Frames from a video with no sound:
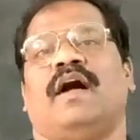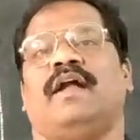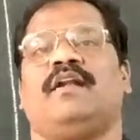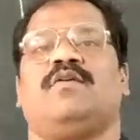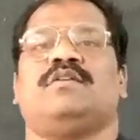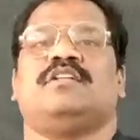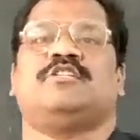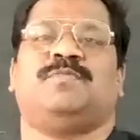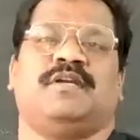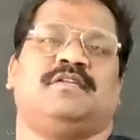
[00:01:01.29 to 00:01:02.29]
hydrogen
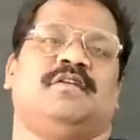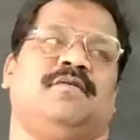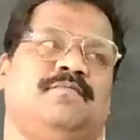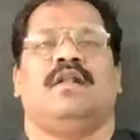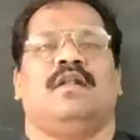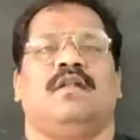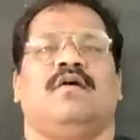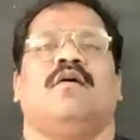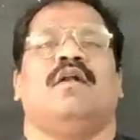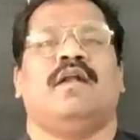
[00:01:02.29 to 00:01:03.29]
spectrum.
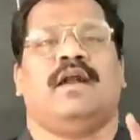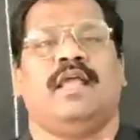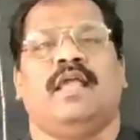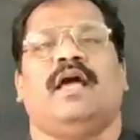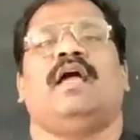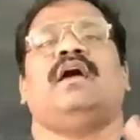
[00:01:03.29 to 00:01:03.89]
Already I